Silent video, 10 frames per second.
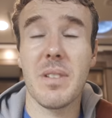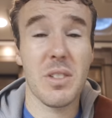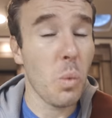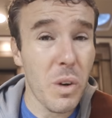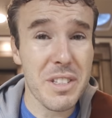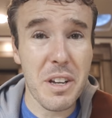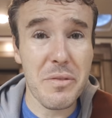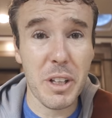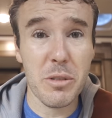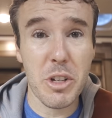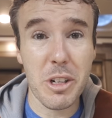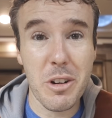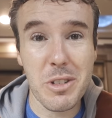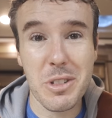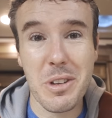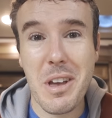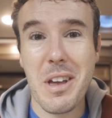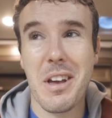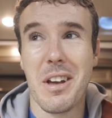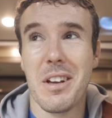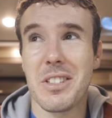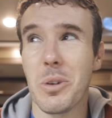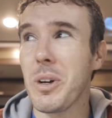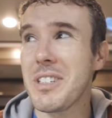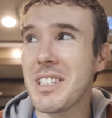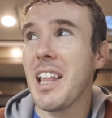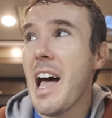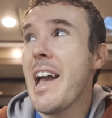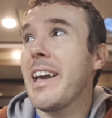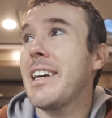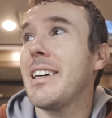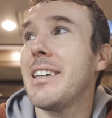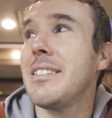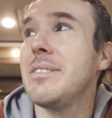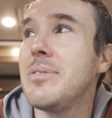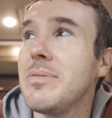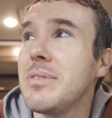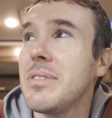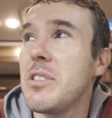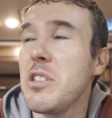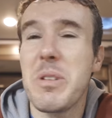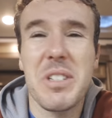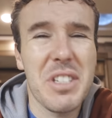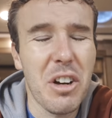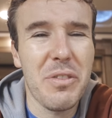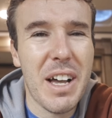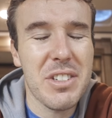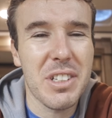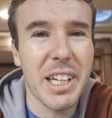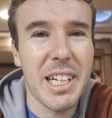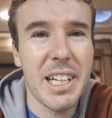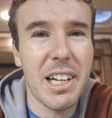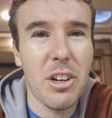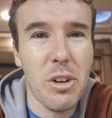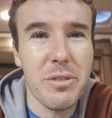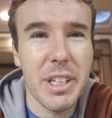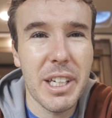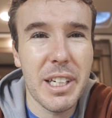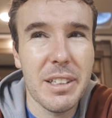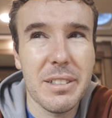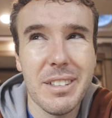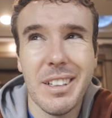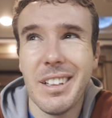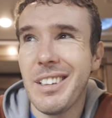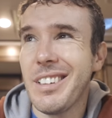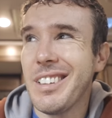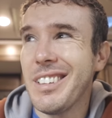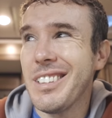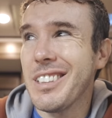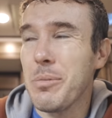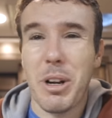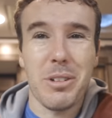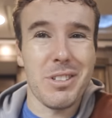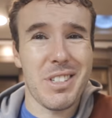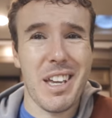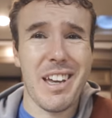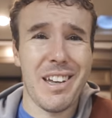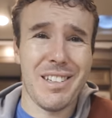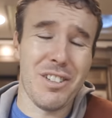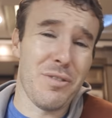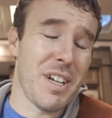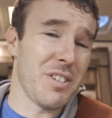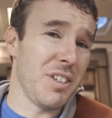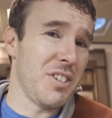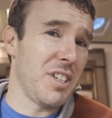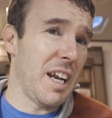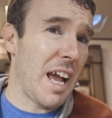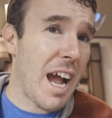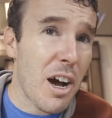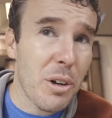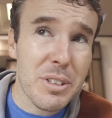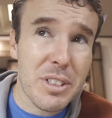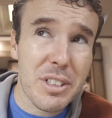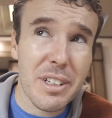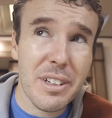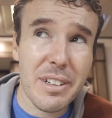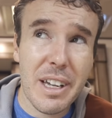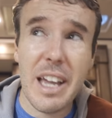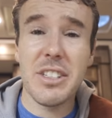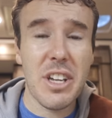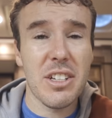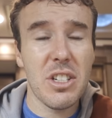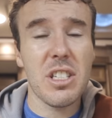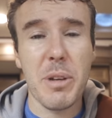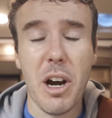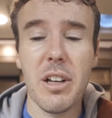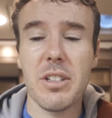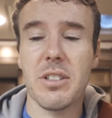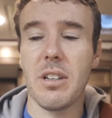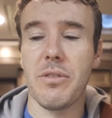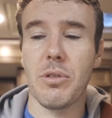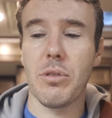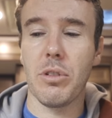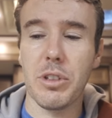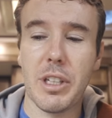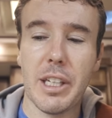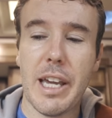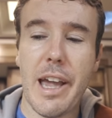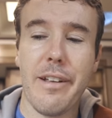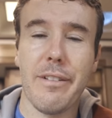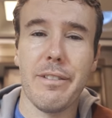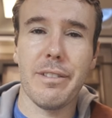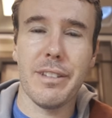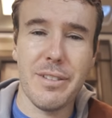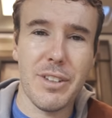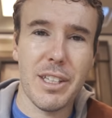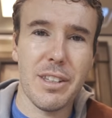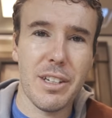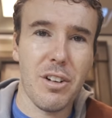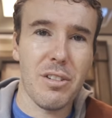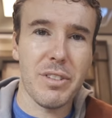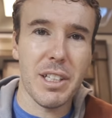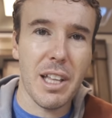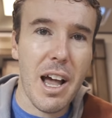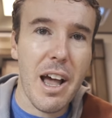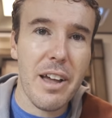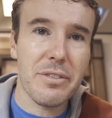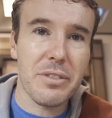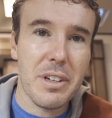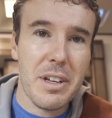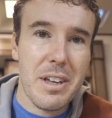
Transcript: So what's up, fellow journeyers? So what is it like to be self-isolated in an RV compared to, say, self-isolation in a house? And, and just to be honest, if you're looking at living the RV life,